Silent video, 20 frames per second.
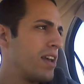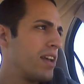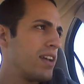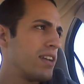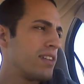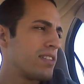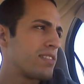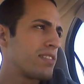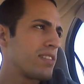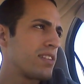
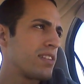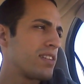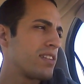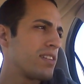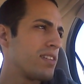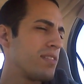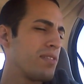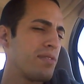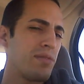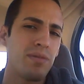It's
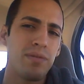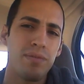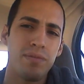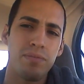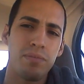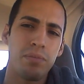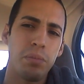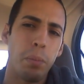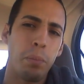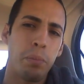
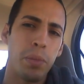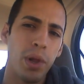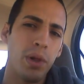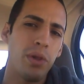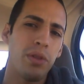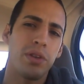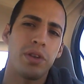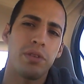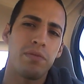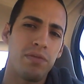
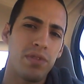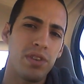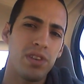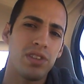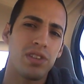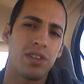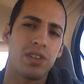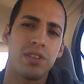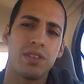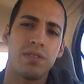building a
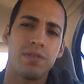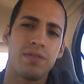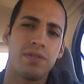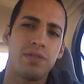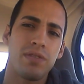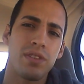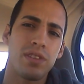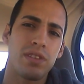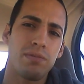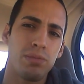vision.
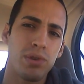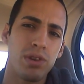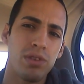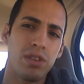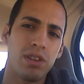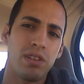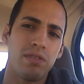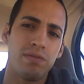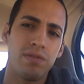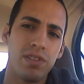It's
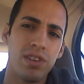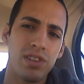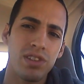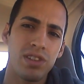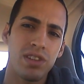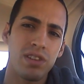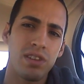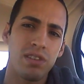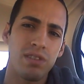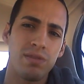building a
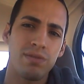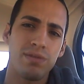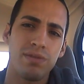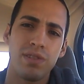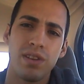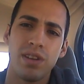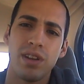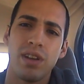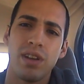vision of,